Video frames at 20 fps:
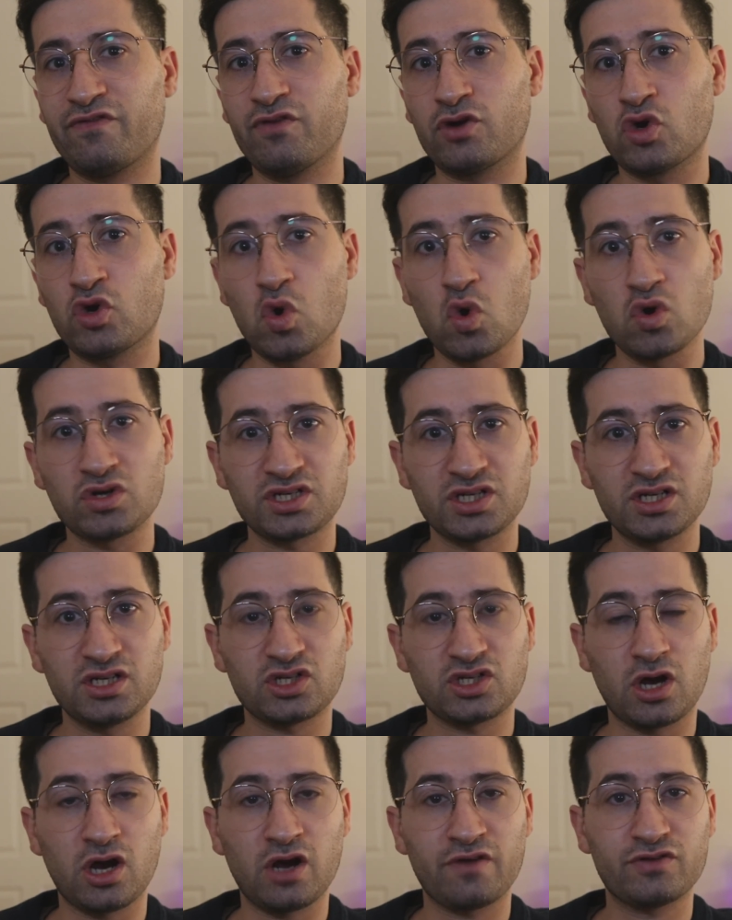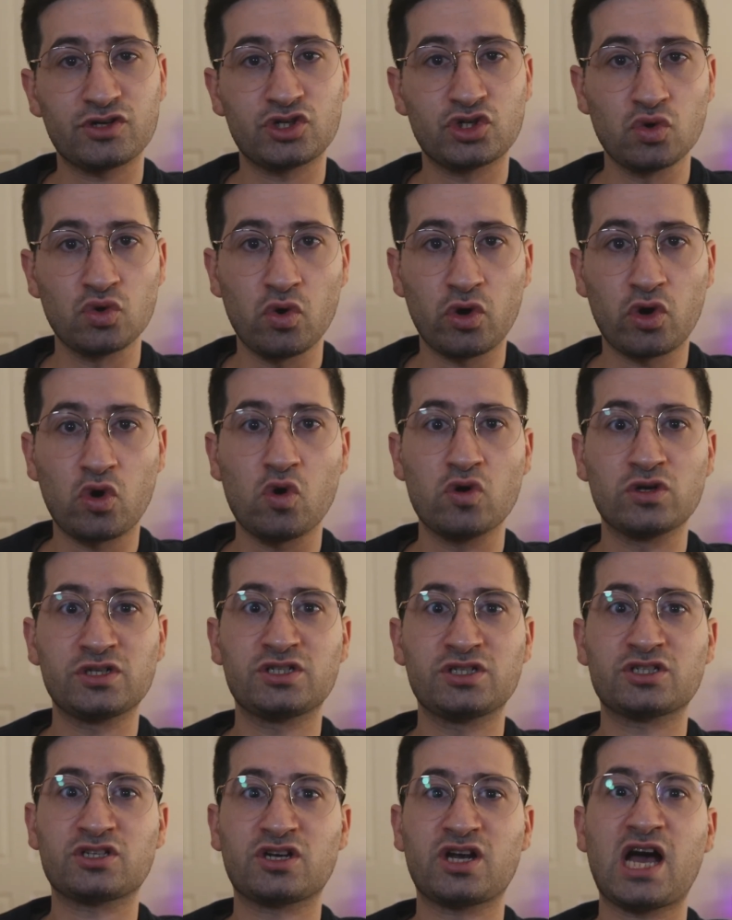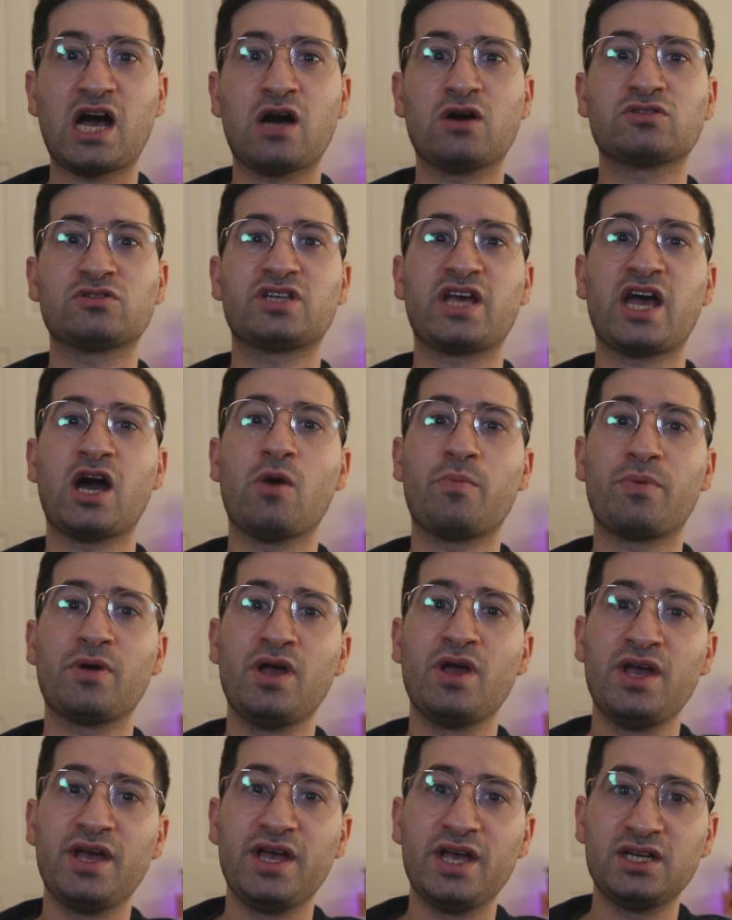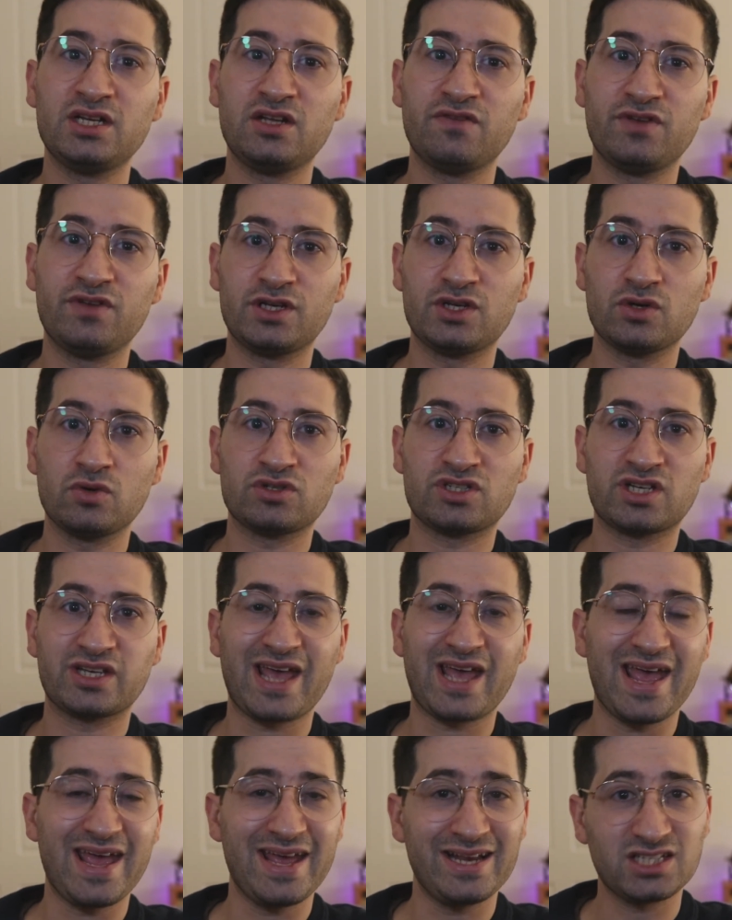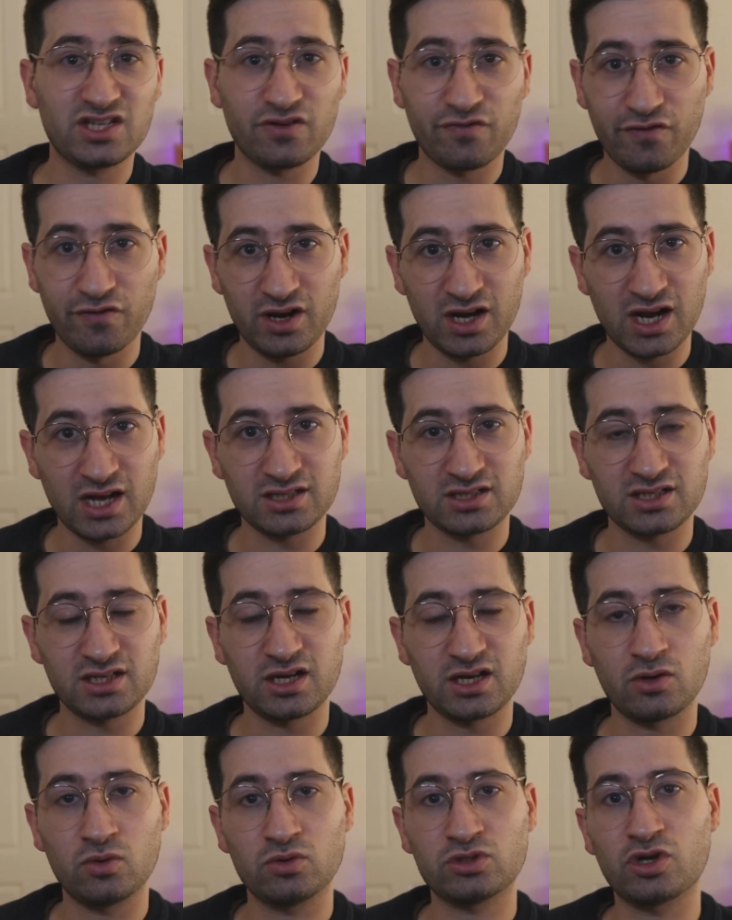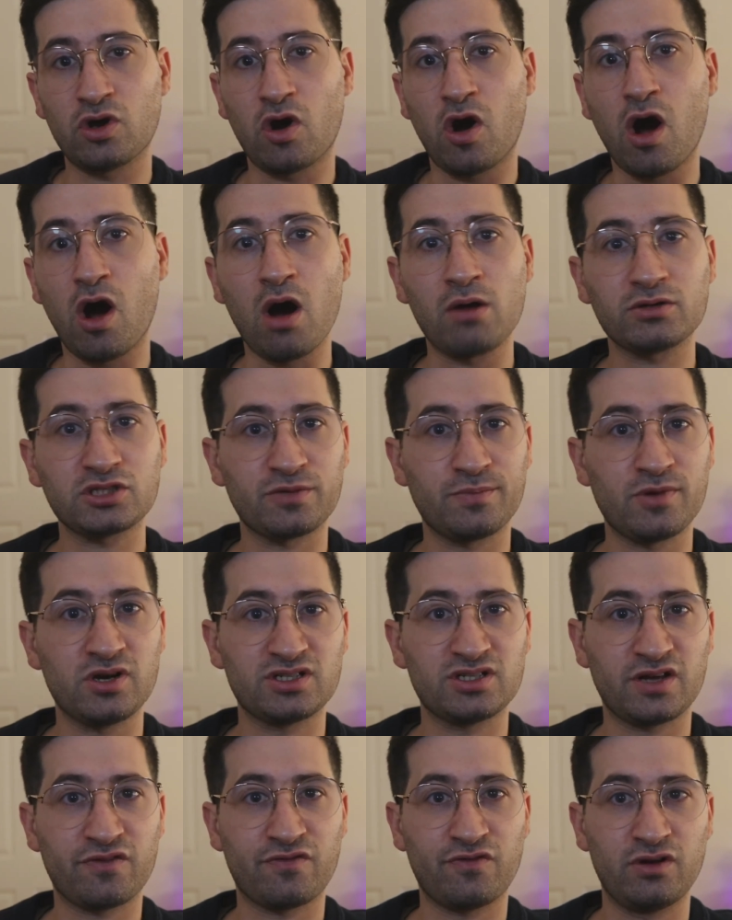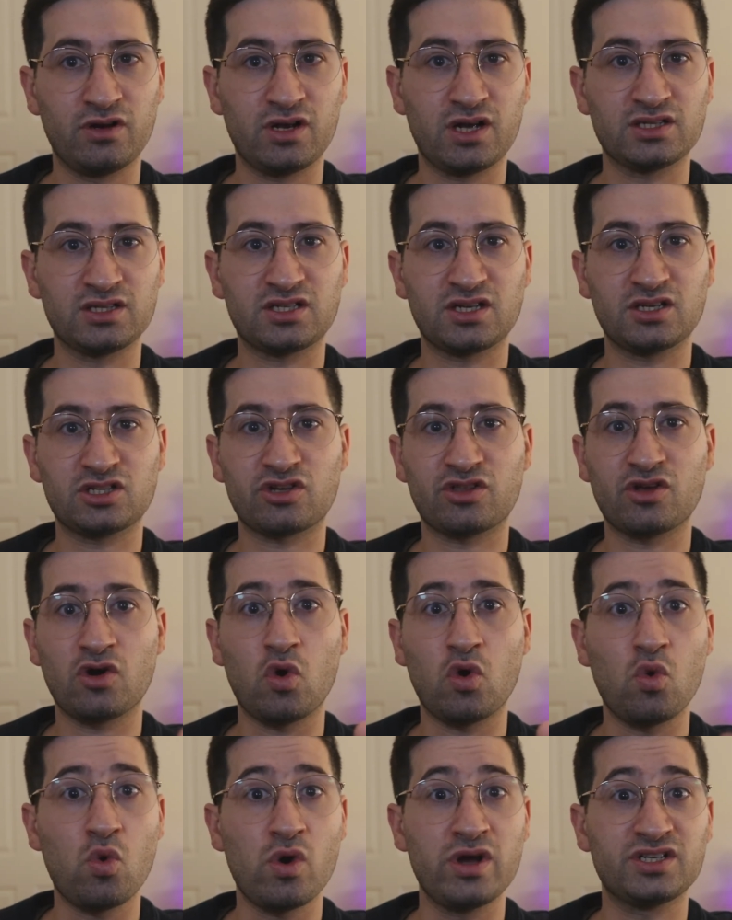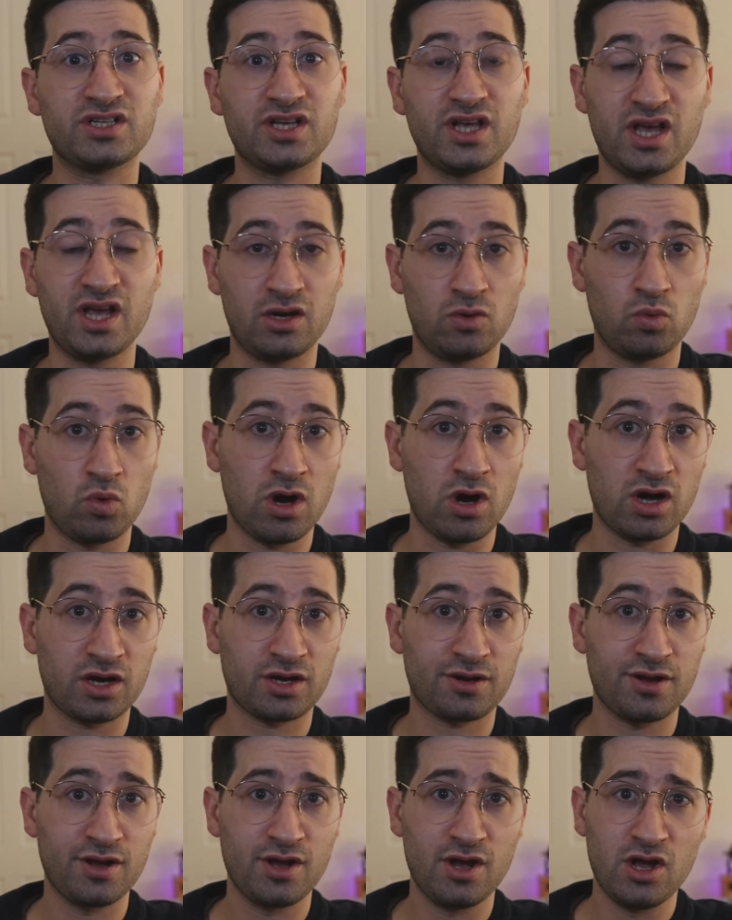for courses, I offer short courses on how to help individuals to get into freelancing and also optimize their freelancing so they're always in work.